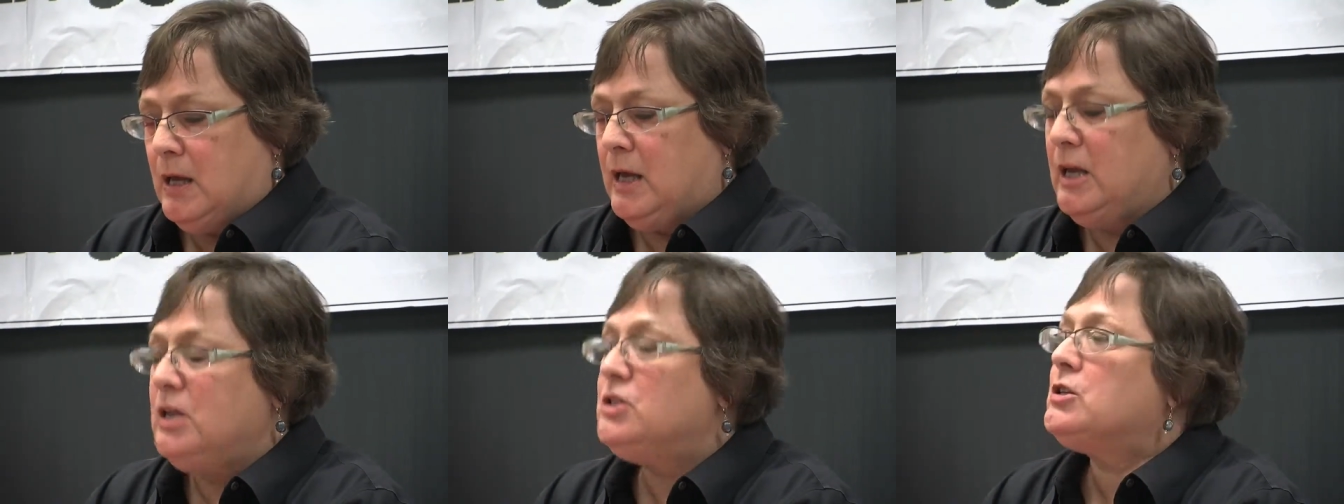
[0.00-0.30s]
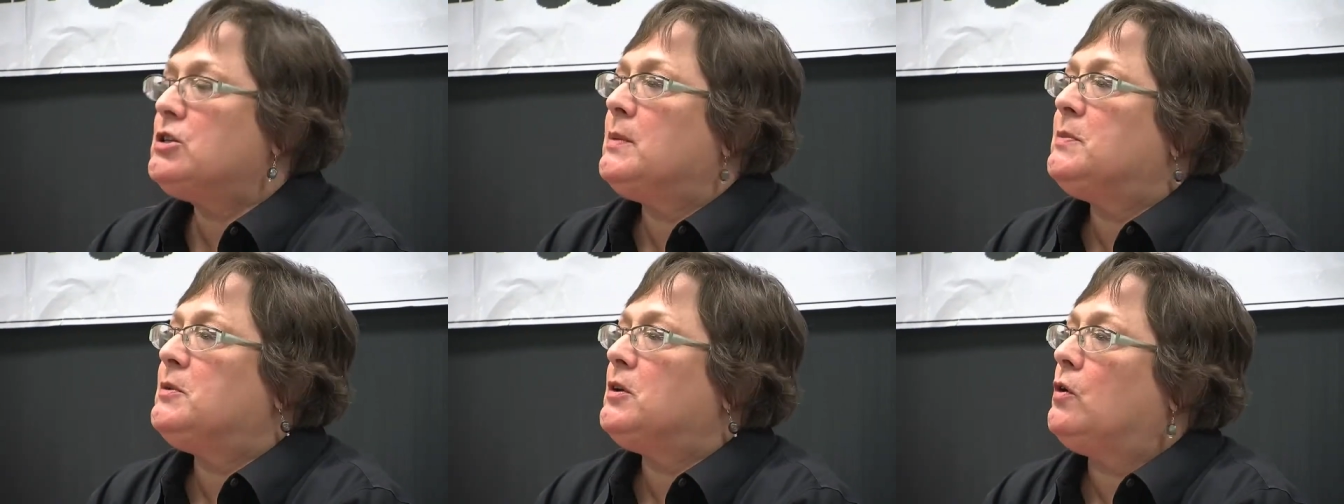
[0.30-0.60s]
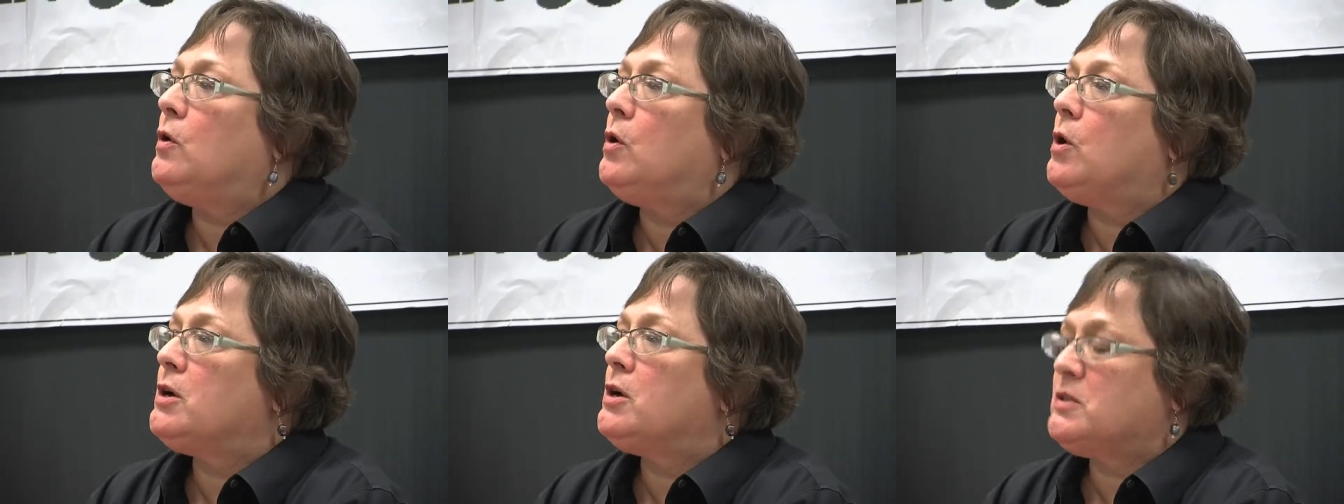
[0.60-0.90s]
Egypt,
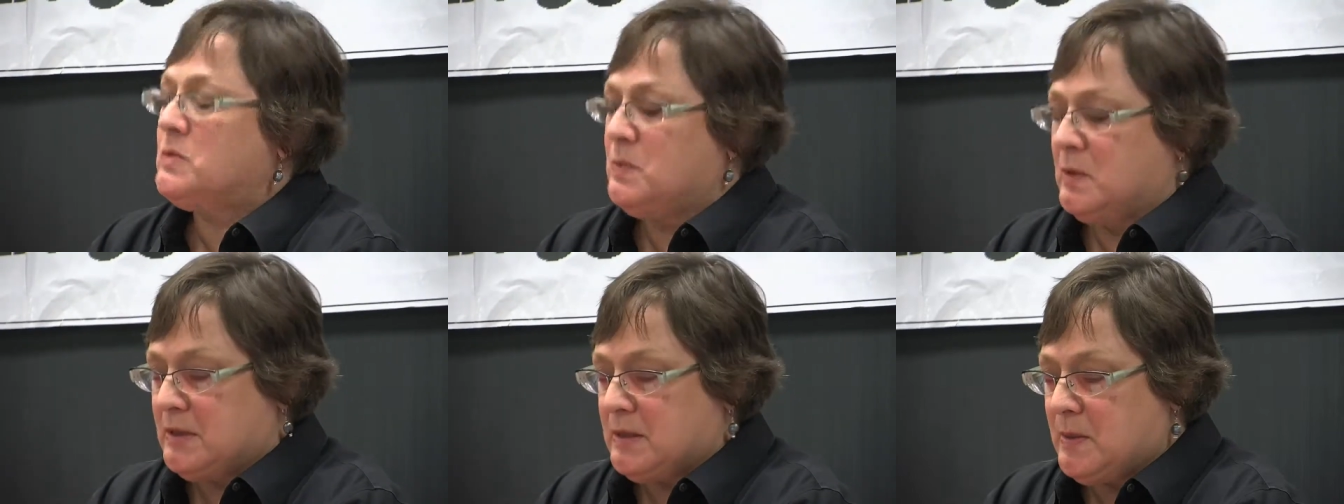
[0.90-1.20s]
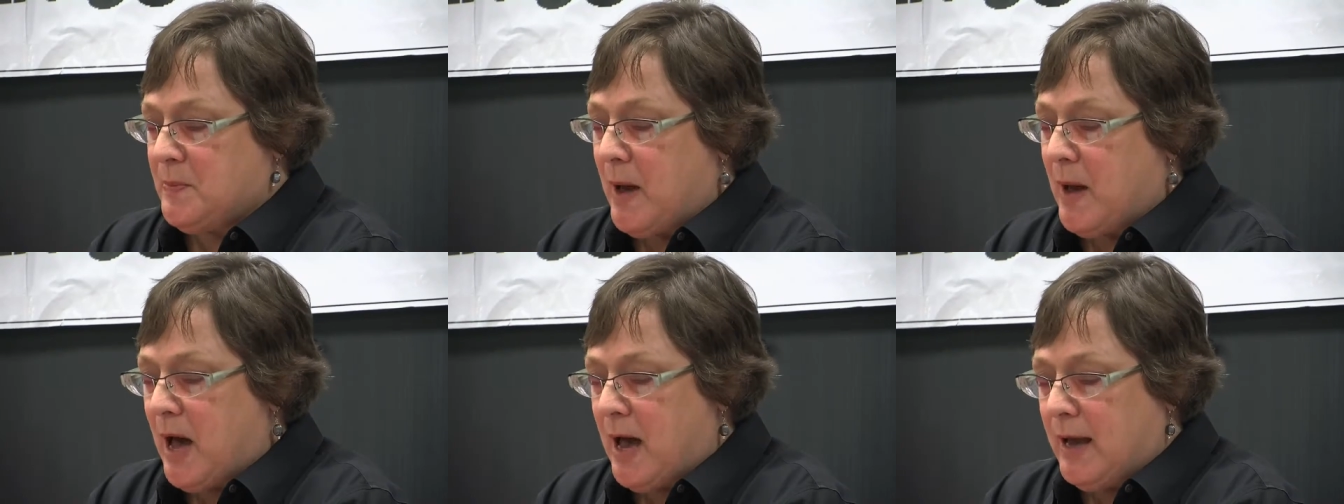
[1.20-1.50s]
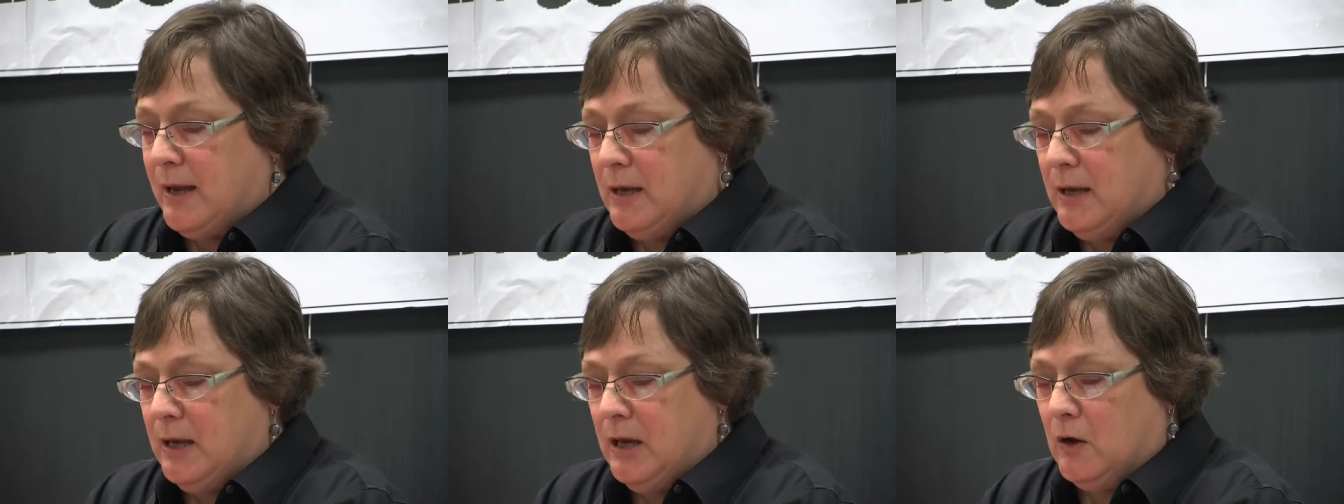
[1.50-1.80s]
of course, was the
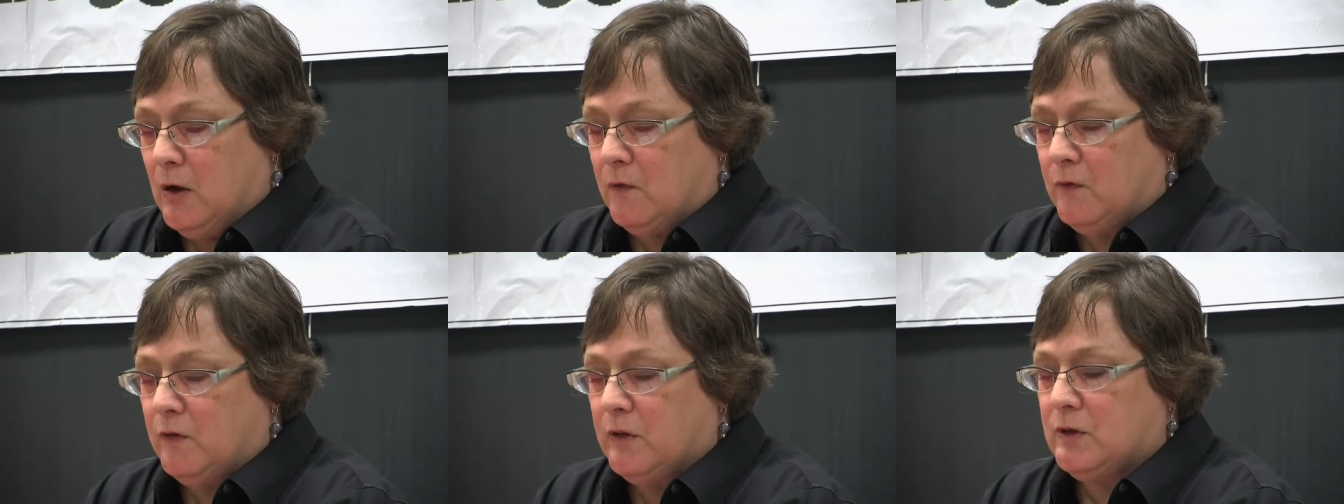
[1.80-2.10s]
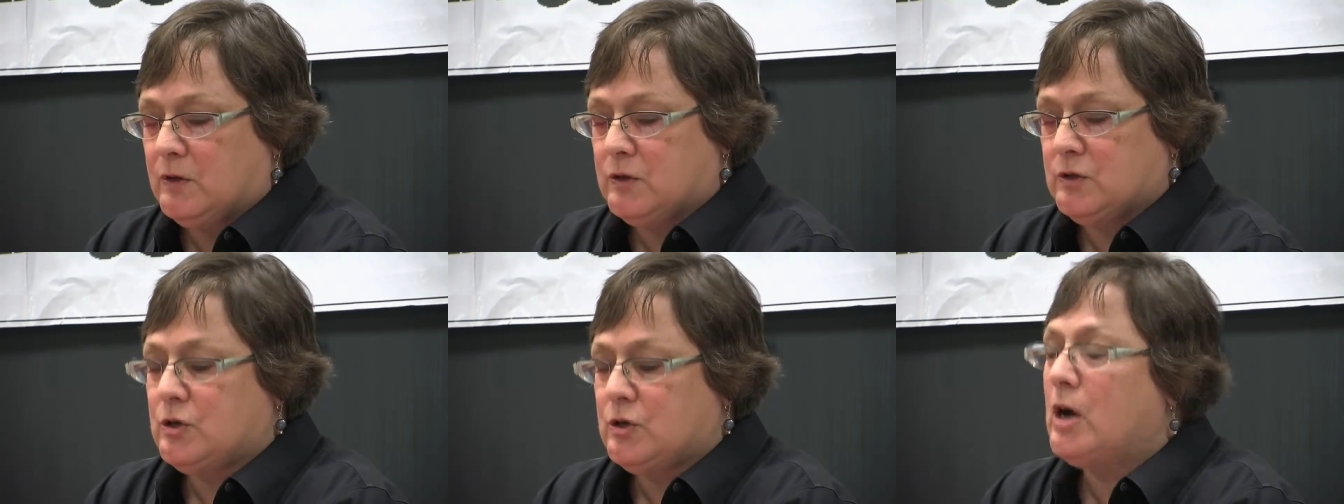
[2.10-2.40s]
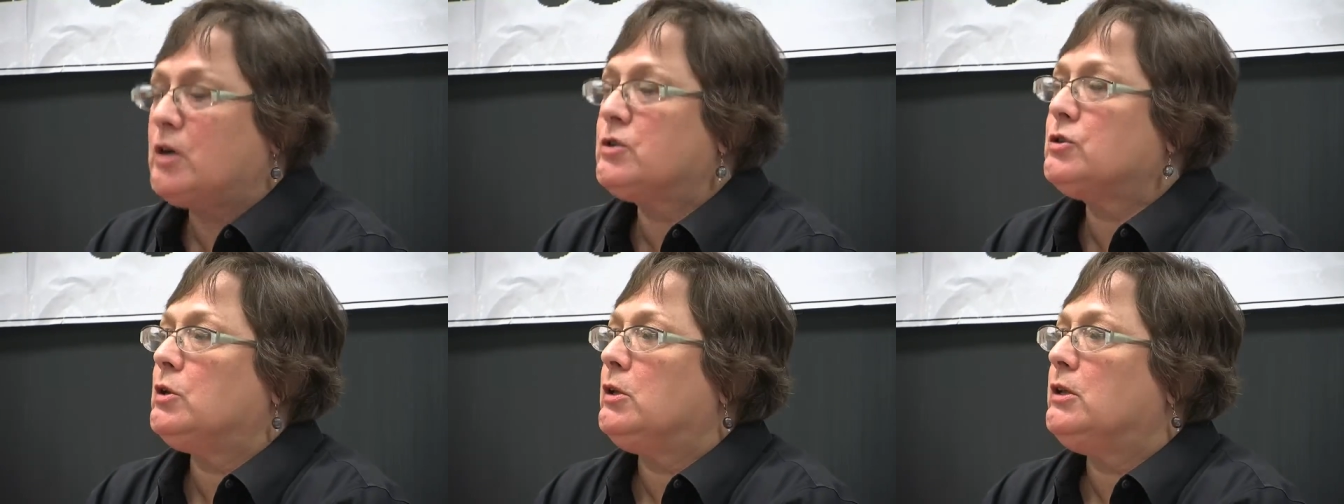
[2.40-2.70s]
pioneer for the
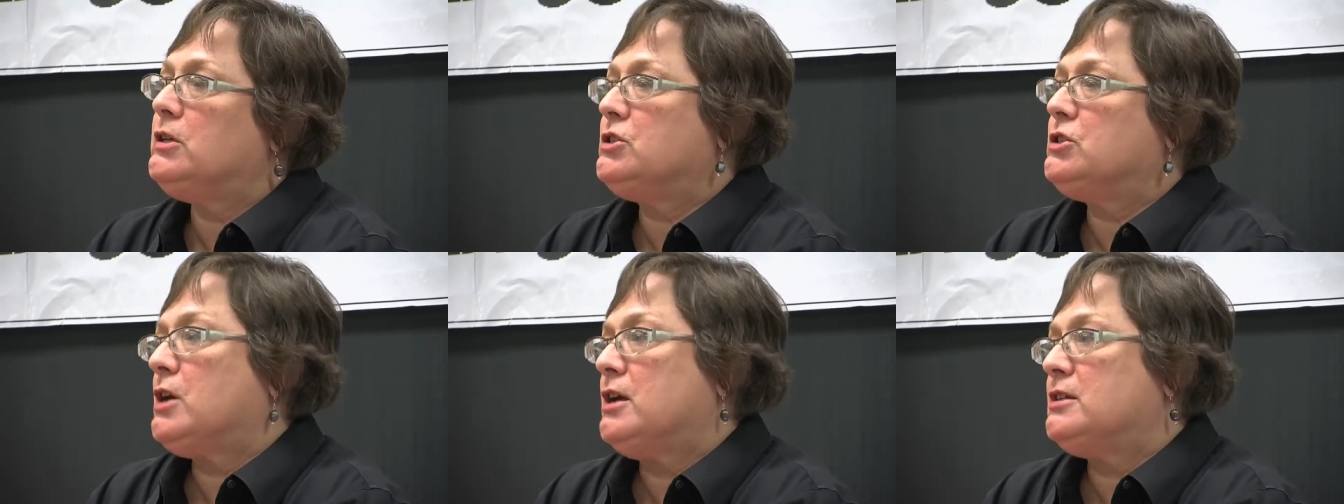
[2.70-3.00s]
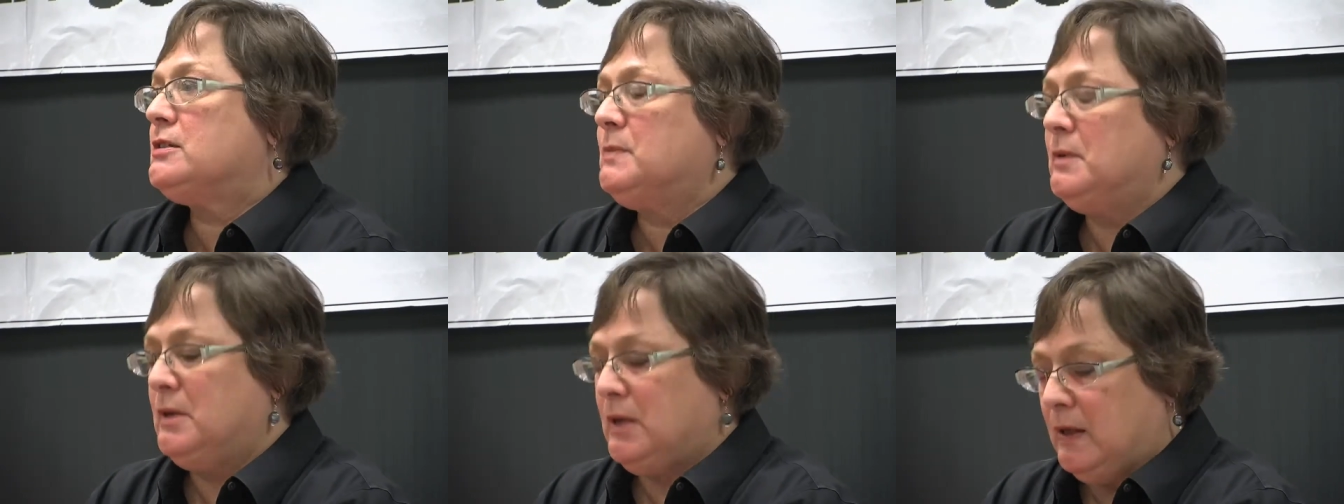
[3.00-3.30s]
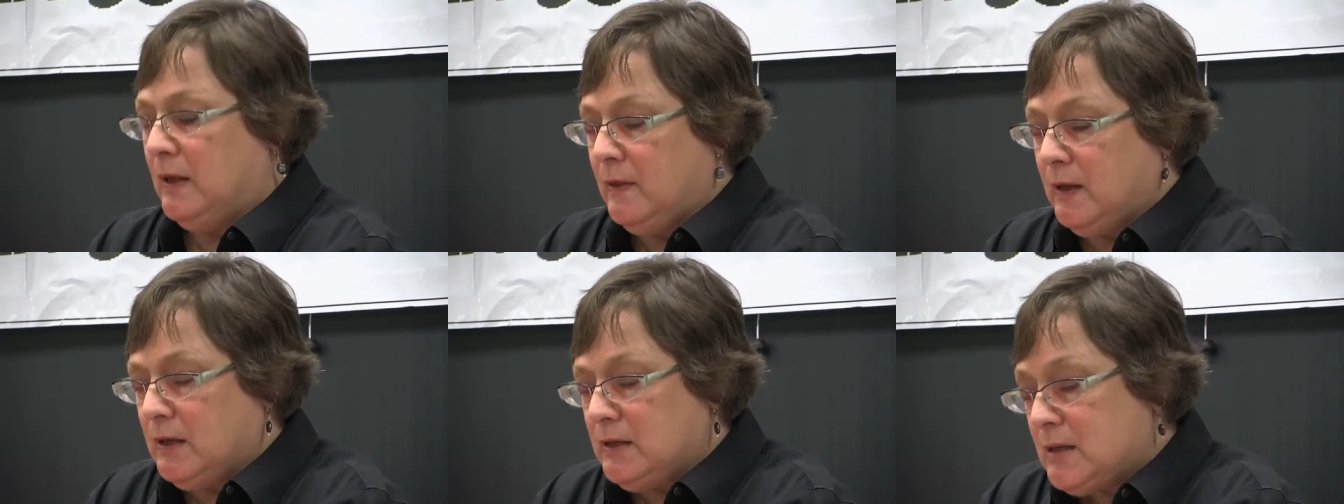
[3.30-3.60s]
structural
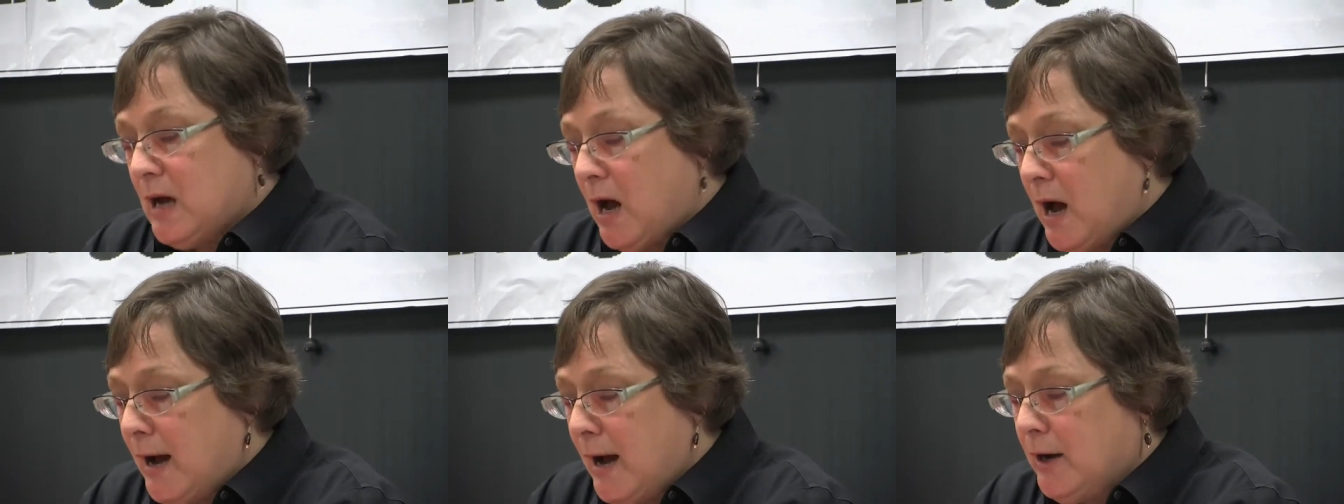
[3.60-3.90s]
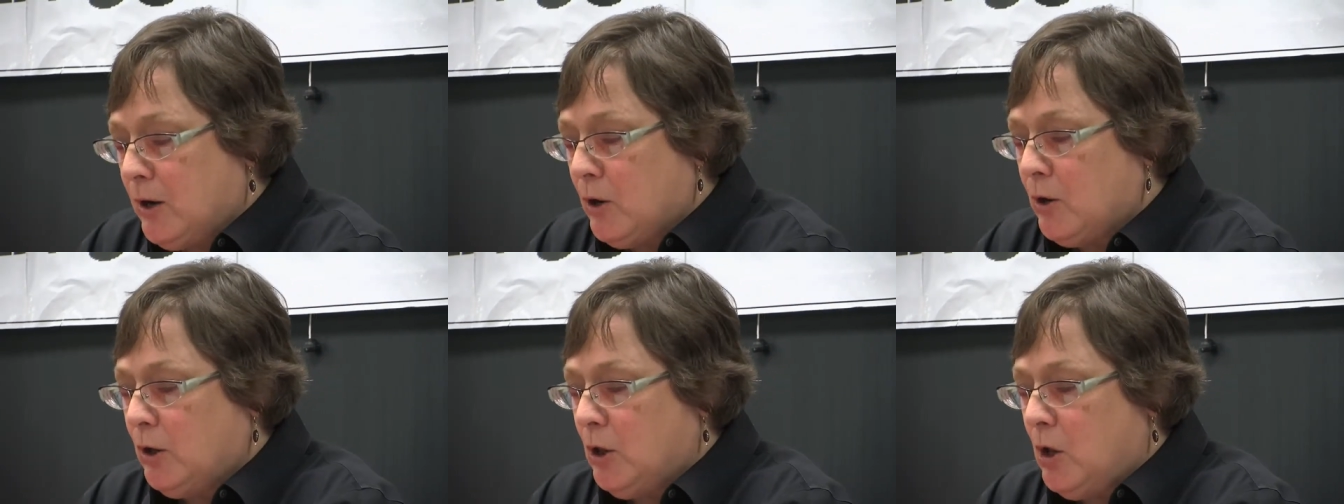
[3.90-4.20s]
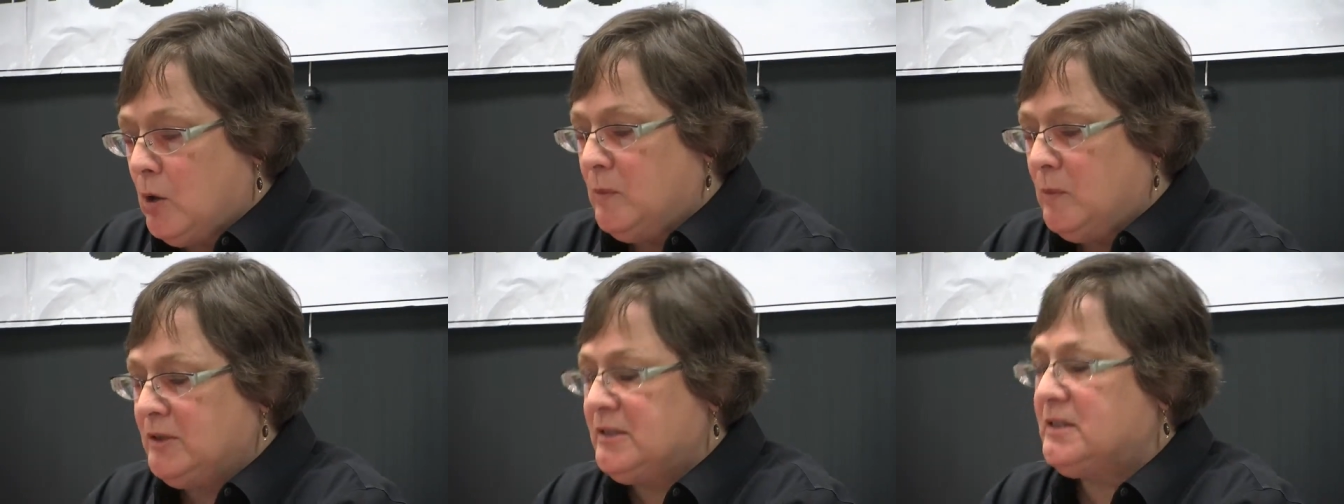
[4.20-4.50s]
adjustment in the entire
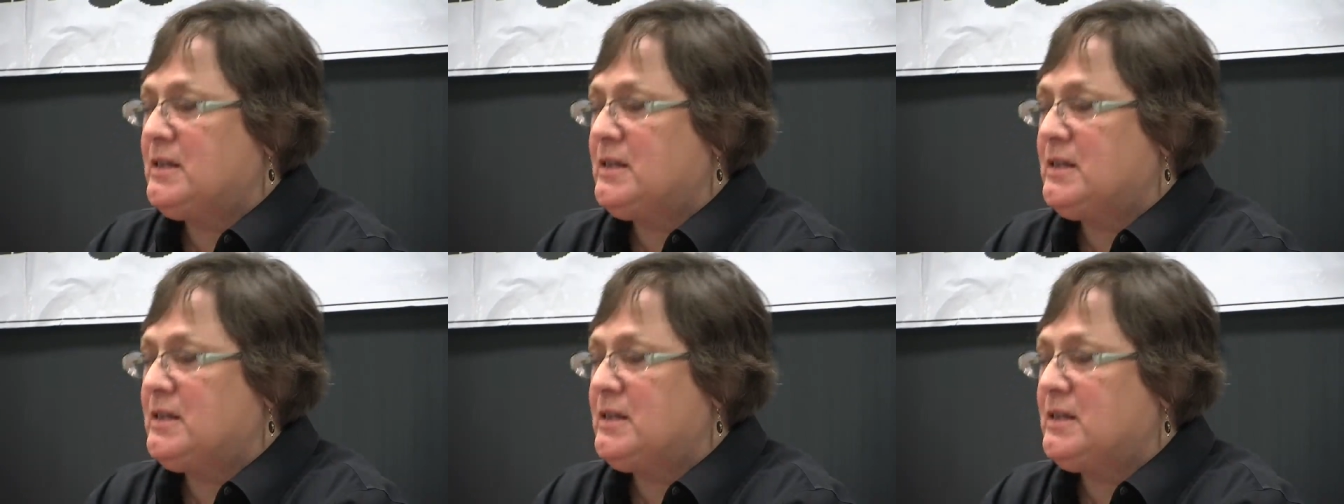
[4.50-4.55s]
global